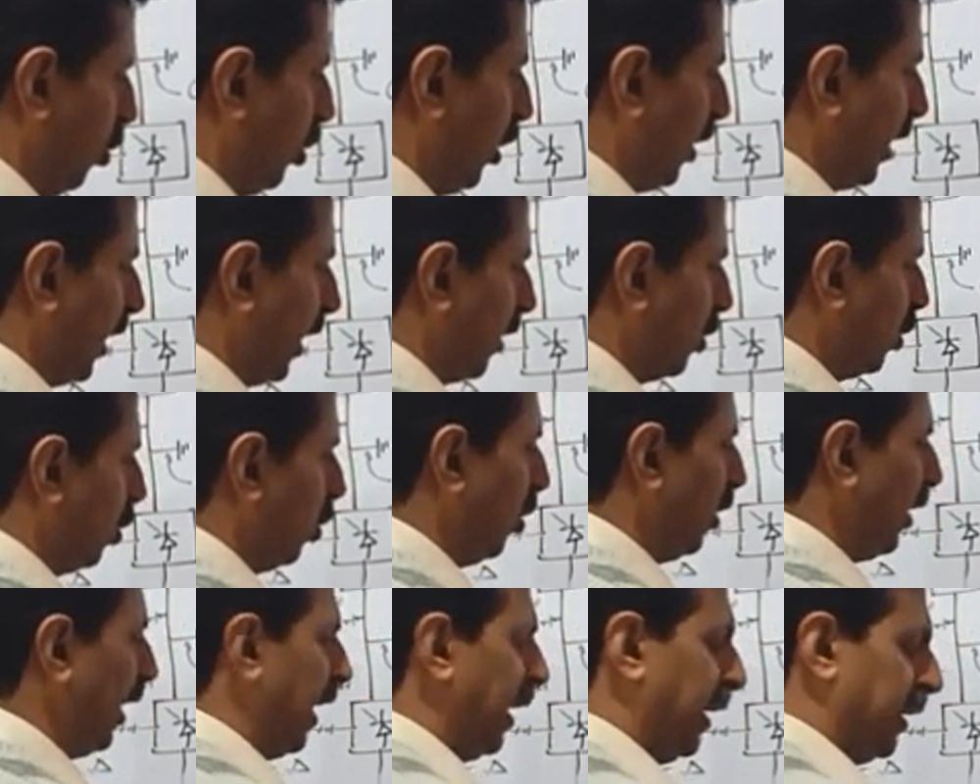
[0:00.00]
to
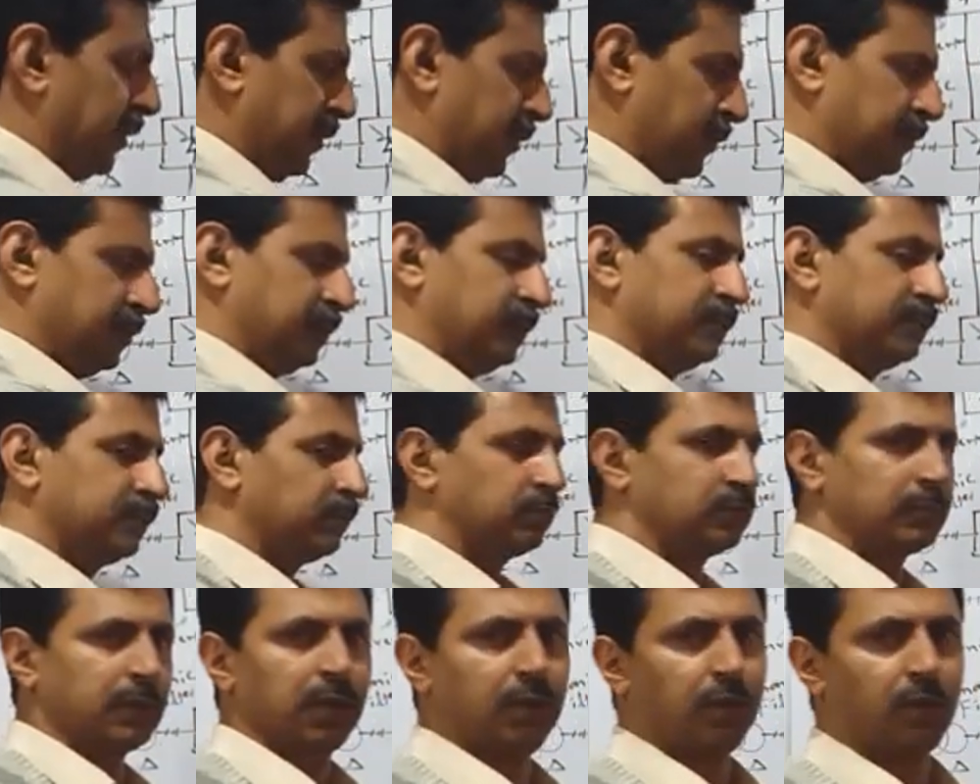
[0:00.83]
cathode, and
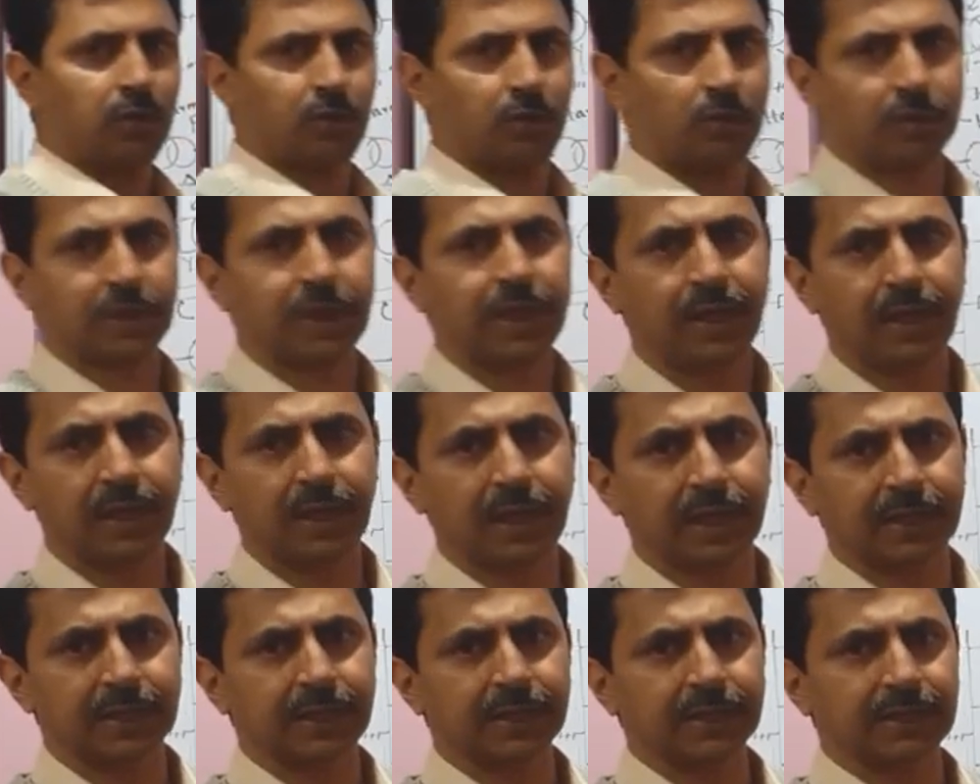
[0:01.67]
okay,
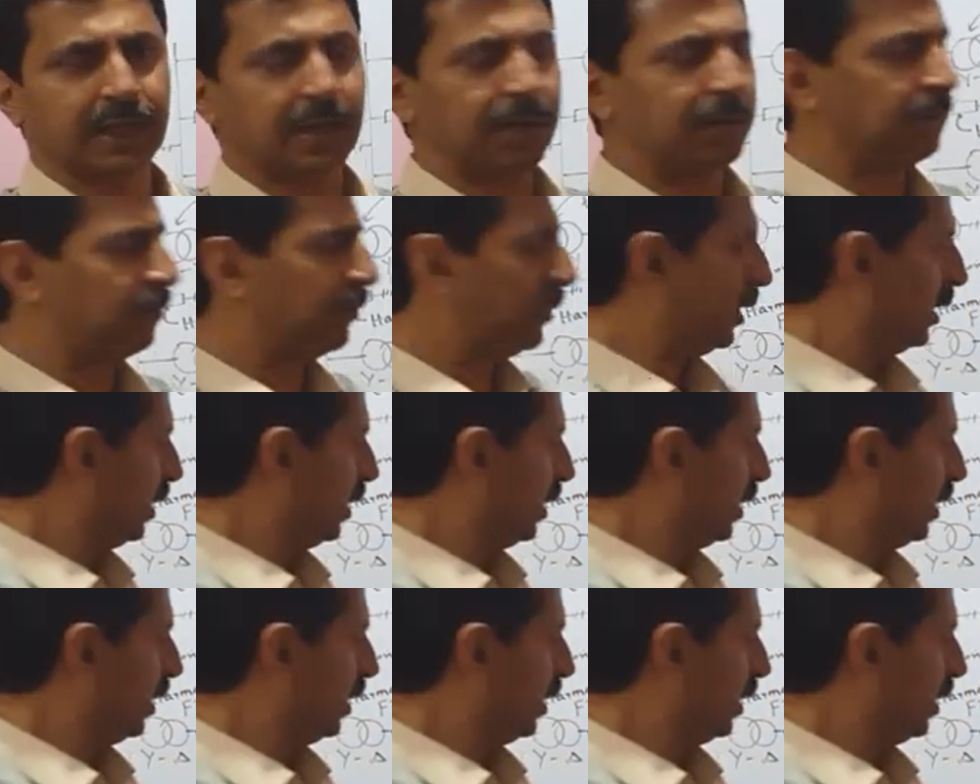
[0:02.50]
at that time